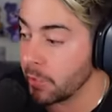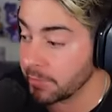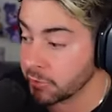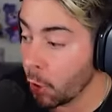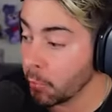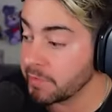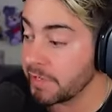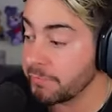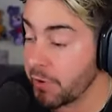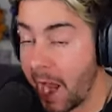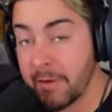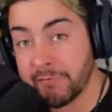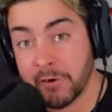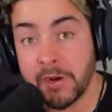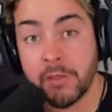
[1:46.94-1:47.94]
So as always, if you're
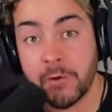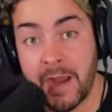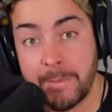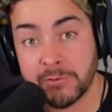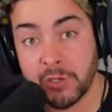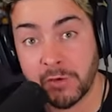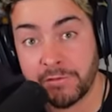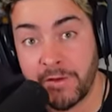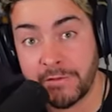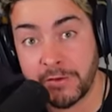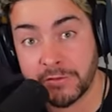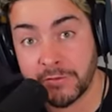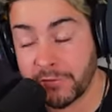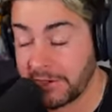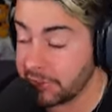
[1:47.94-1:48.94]
hyped for another episode of Five
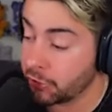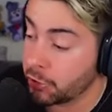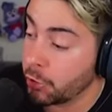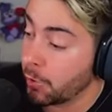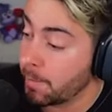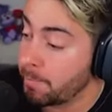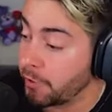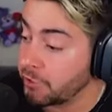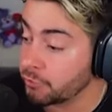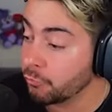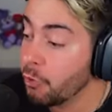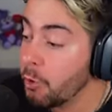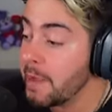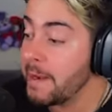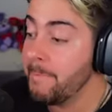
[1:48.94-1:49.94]
Nights at Freddy's Security Breach
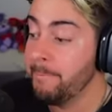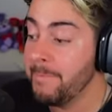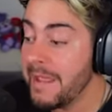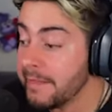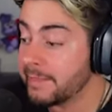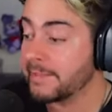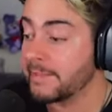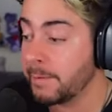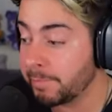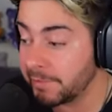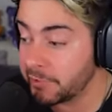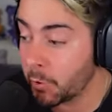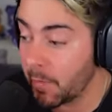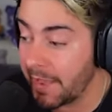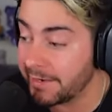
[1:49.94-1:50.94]
Ruin Myths, then
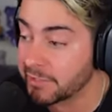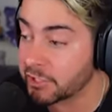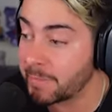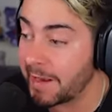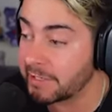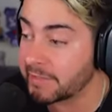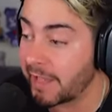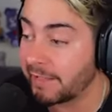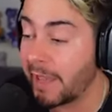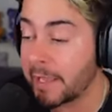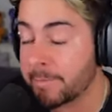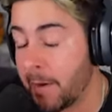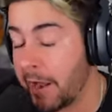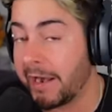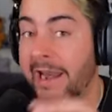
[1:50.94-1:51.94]
please go ahead and smash that
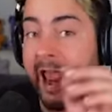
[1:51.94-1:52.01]
like button.